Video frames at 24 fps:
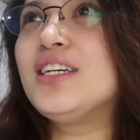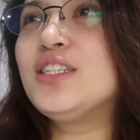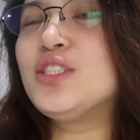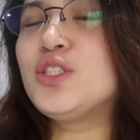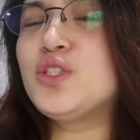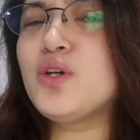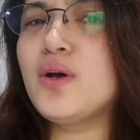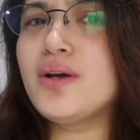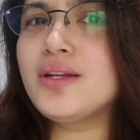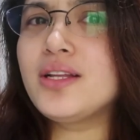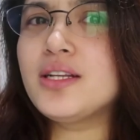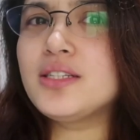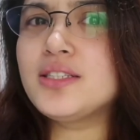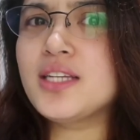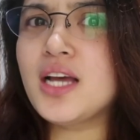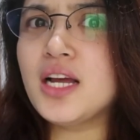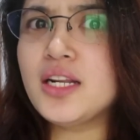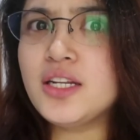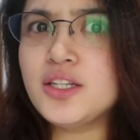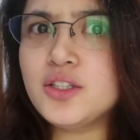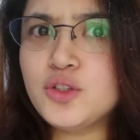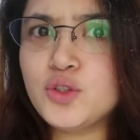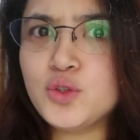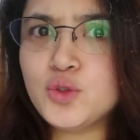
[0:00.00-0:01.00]
So I
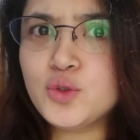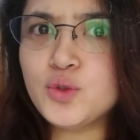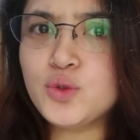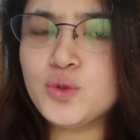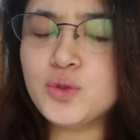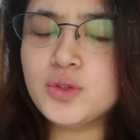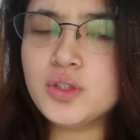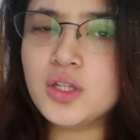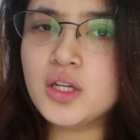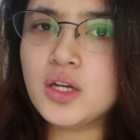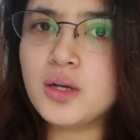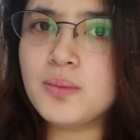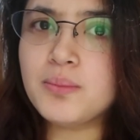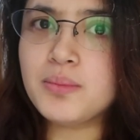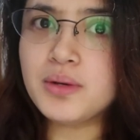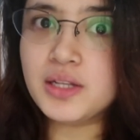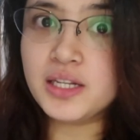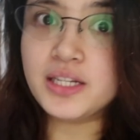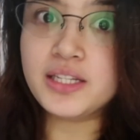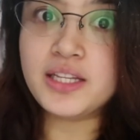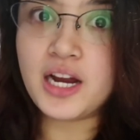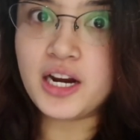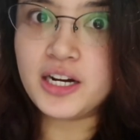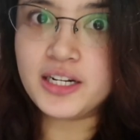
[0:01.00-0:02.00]
decided to do the
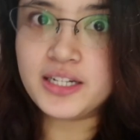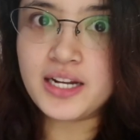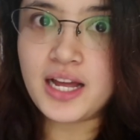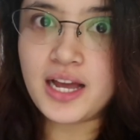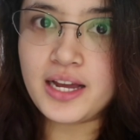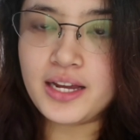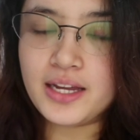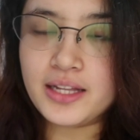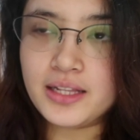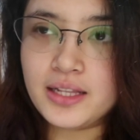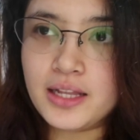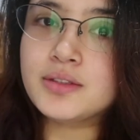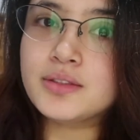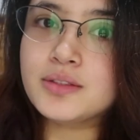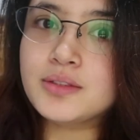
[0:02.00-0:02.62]
military diet.